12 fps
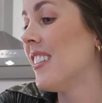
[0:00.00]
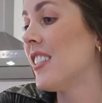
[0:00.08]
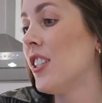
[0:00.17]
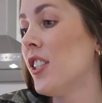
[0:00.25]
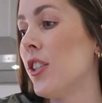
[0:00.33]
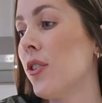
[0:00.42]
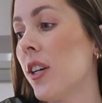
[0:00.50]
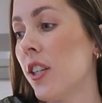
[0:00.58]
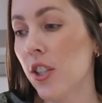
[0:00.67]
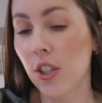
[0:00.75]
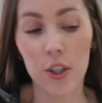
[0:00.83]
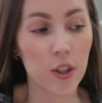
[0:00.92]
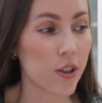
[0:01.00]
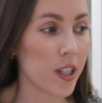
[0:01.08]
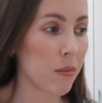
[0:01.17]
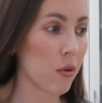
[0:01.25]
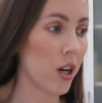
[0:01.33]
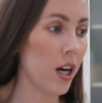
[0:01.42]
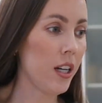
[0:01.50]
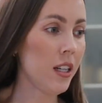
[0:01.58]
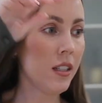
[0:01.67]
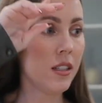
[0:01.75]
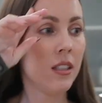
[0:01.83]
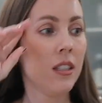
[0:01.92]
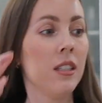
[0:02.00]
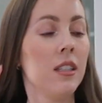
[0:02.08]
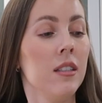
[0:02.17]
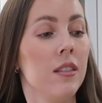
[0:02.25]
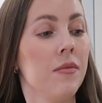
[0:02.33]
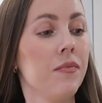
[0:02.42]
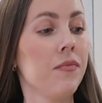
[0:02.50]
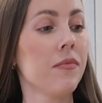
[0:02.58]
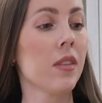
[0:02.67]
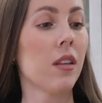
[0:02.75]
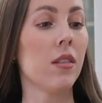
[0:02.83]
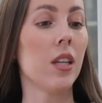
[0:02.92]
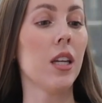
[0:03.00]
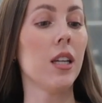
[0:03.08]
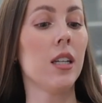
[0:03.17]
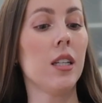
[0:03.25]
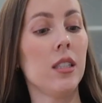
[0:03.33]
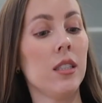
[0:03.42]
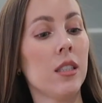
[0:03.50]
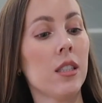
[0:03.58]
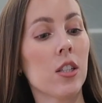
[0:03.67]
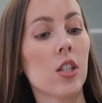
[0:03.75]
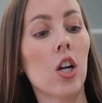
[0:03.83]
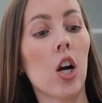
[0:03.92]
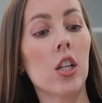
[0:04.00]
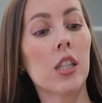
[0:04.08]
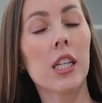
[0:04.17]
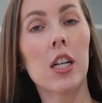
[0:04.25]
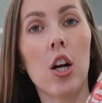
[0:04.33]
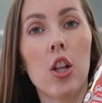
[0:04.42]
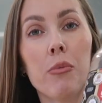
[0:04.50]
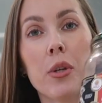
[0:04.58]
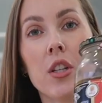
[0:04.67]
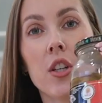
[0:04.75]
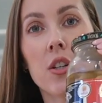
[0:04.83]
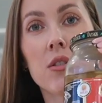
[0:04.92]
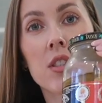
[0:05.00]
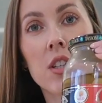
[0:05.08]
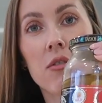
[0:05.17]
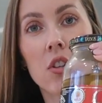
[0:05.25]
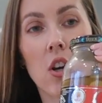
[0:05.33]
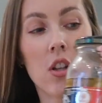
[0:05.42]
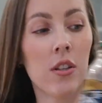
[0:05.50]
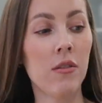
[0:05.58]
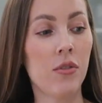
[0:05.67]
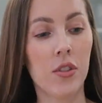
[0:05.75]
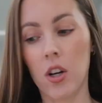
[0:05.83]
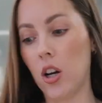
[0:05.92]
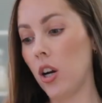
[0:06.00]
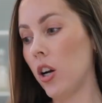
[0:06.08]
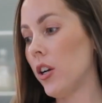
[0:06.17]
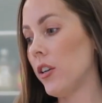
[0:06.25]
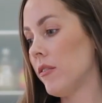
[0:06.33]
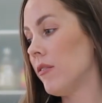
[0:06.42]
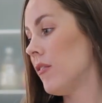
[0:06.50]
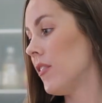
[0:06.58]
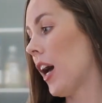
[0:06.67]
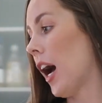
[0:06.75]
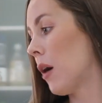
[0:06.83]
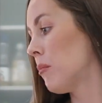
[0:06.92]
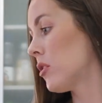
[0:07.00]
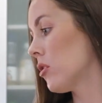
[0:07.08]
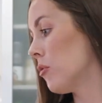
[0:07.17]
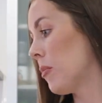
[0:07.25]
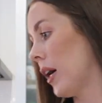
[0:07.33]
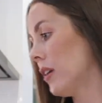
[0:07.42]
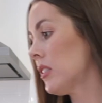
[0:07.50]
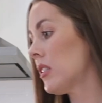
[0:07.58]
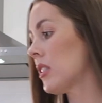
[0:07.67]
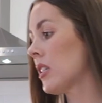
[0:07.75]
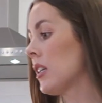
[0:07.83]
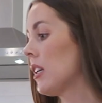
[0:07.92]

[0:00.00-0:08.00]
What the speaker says: To do a charcuterie board. These garlic and jalapeno stuffed olives are the absolute best.